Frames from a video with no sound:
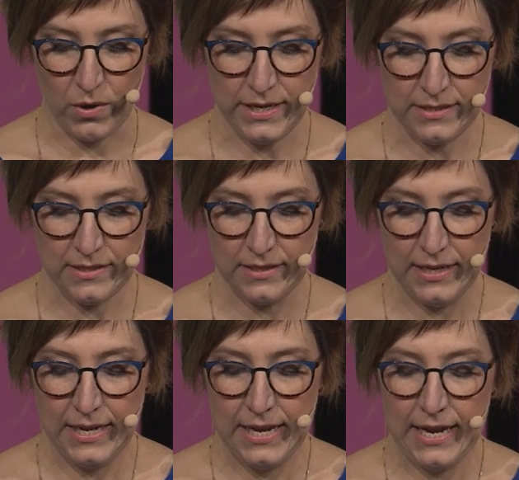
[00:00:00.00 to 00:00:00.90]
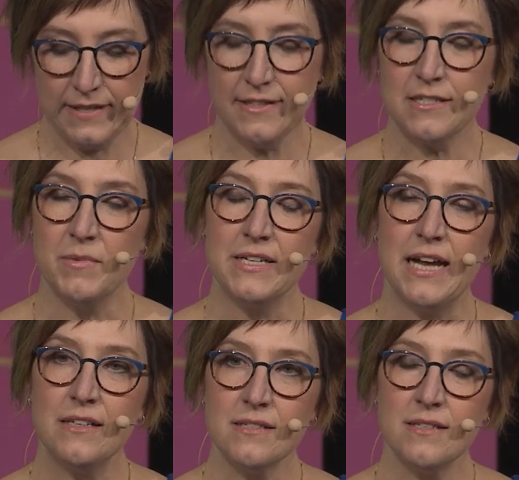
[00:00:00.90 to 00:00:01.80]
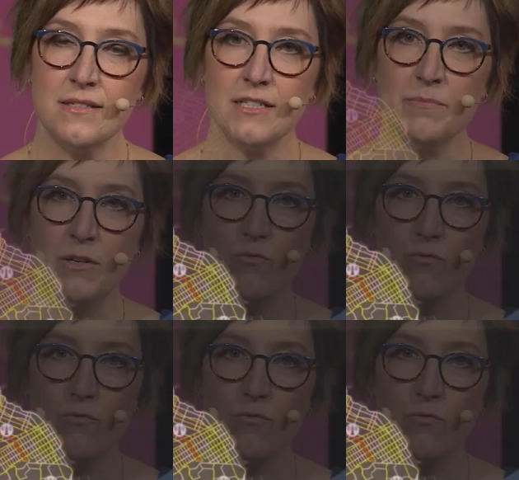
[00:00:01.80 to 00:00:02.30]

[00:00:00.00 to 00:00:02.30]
white, and then some analysis that's been